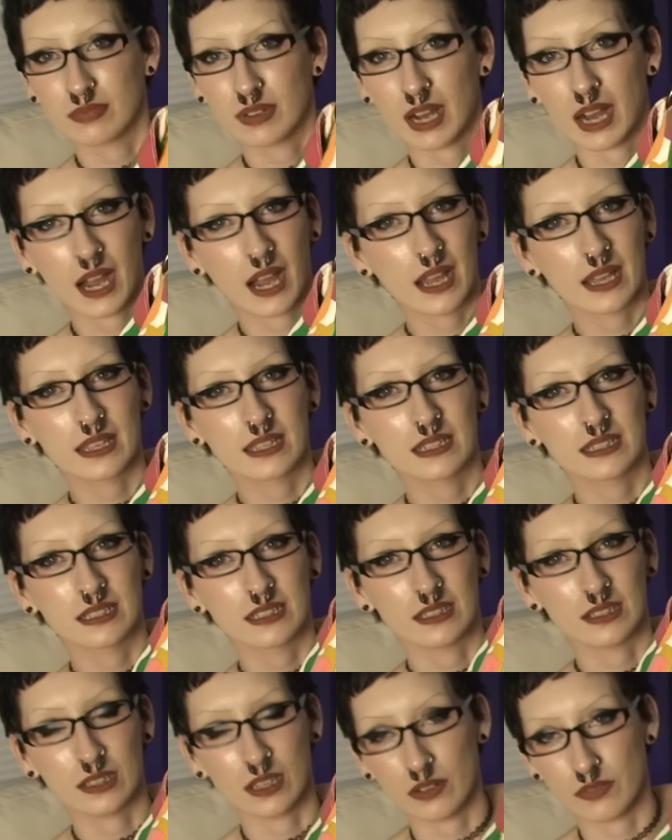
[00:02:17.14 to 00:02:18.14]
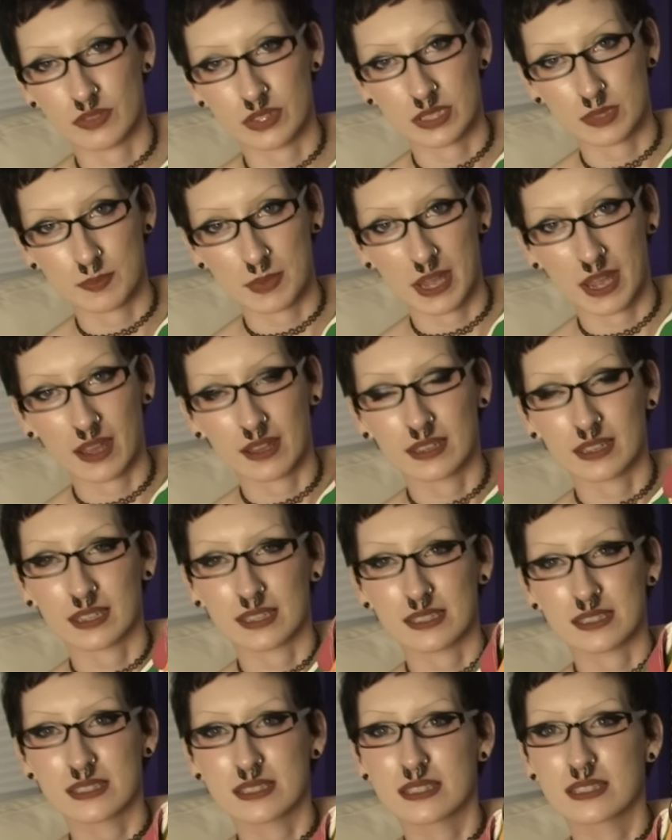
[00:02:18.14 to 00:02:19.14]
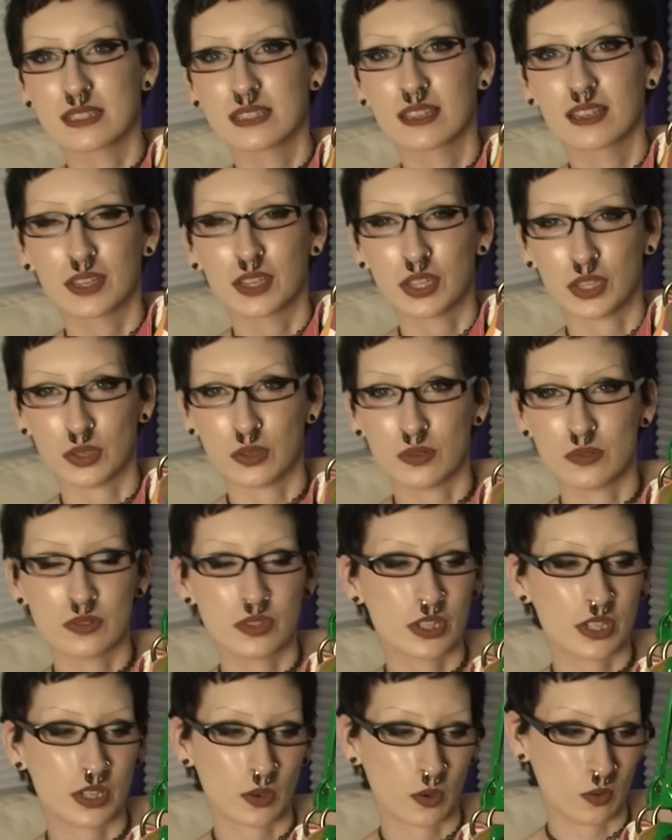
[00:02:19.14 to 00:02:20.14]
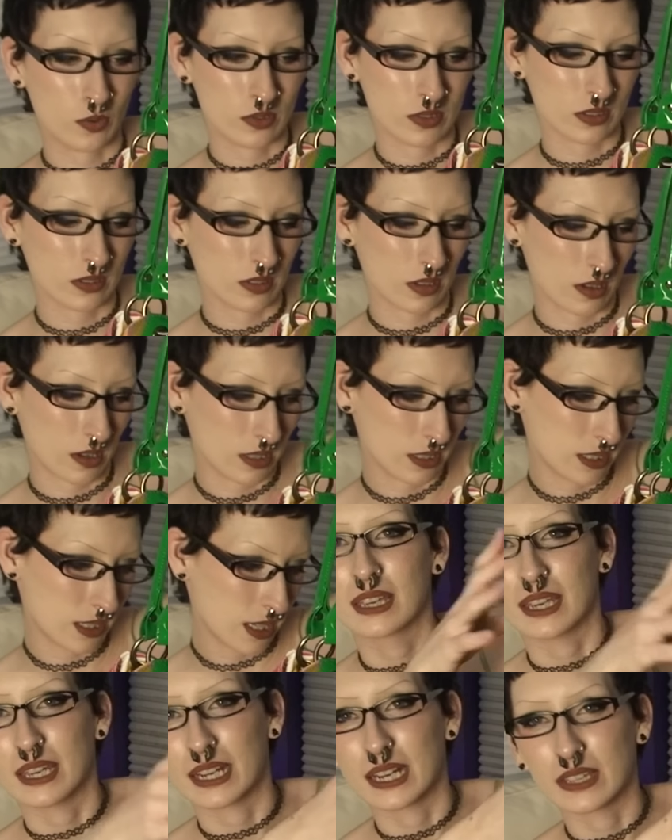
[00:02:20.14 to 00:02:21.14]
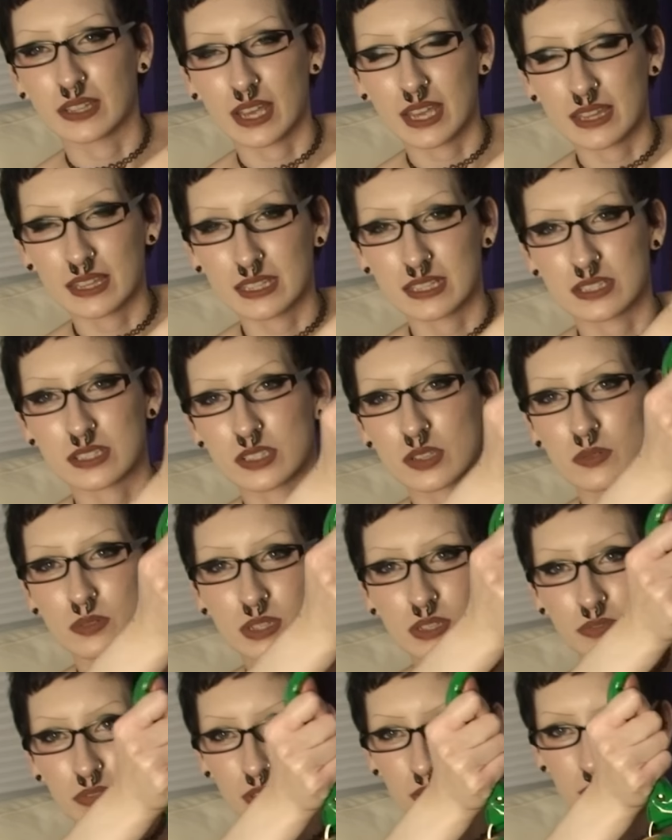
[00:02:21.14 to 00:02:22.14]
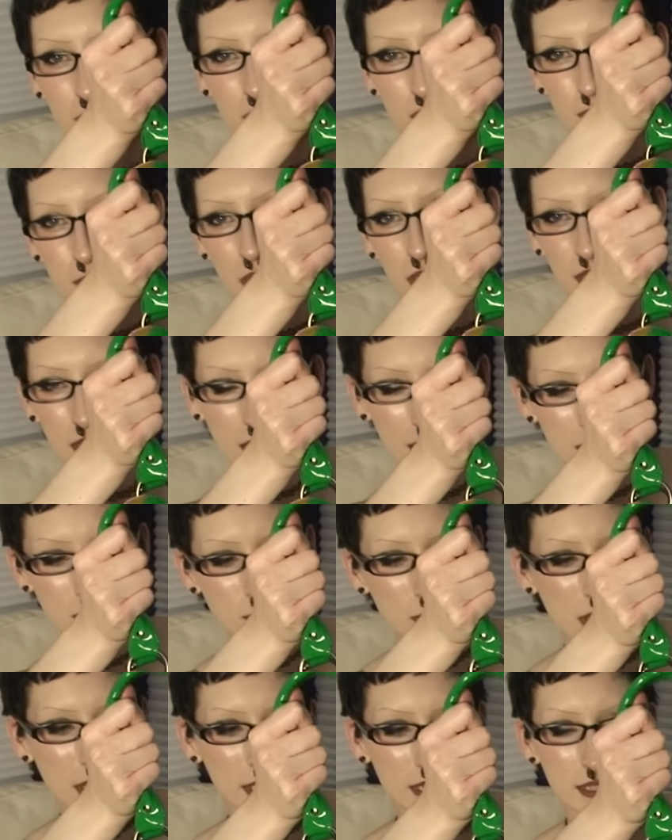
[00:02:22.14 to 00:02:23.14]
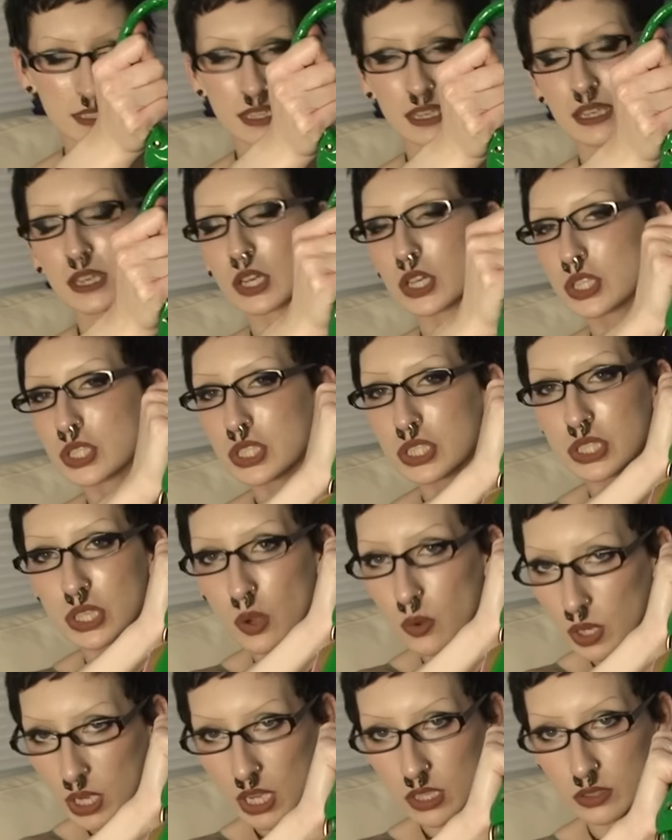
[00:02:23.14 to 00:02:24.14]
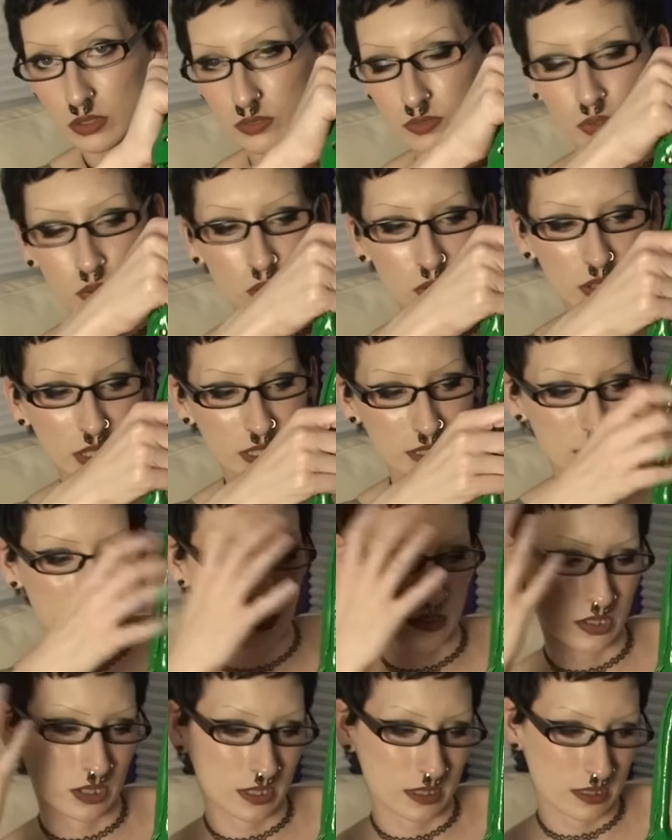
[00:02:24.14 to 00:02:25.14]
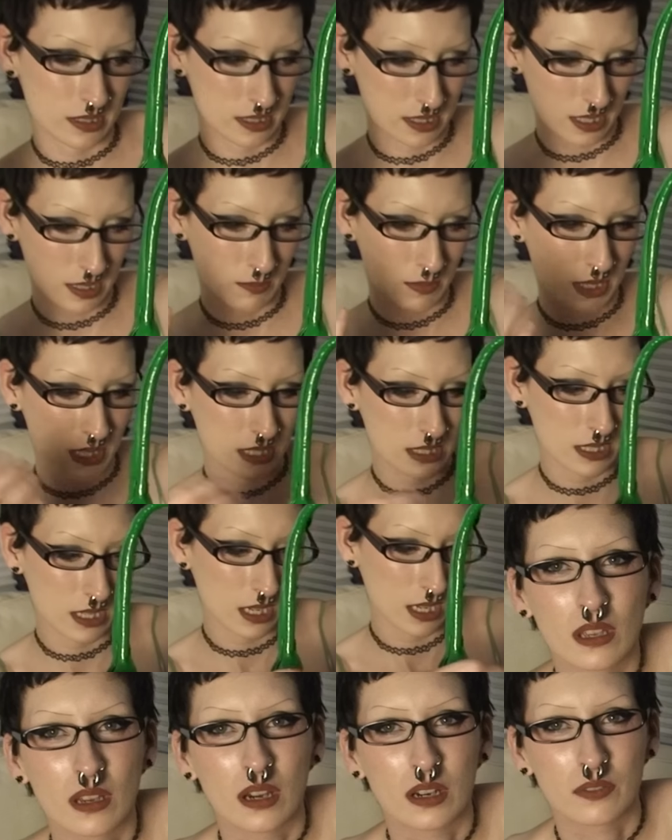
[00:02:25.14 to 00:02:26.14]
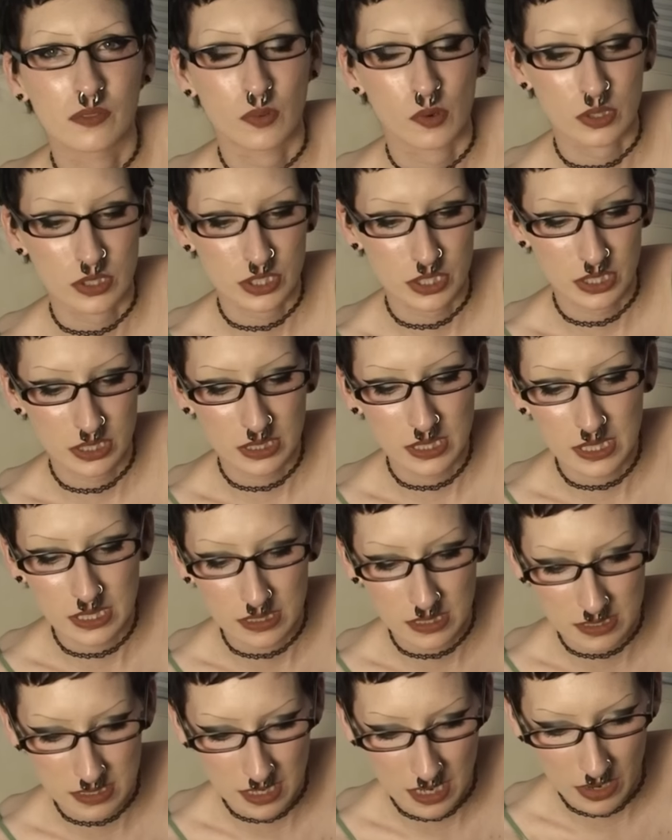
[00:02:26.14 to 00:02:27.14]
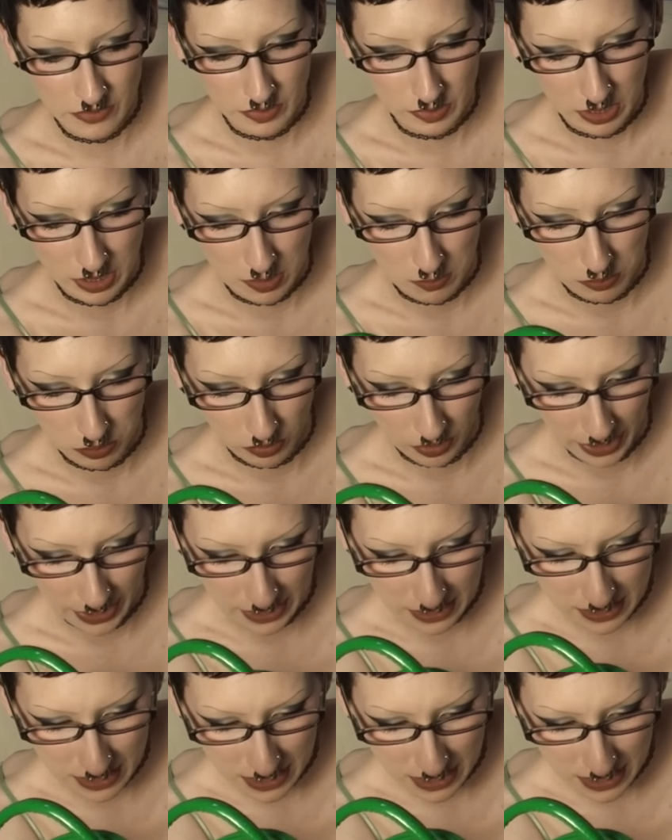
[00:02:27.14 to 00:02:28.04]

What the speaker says: I love this bag. It's huge, it holds a lot, and I like that it's so different than my last bag. It's like so colorful and such like a statement. Unfortunately, it doesn't have like a brand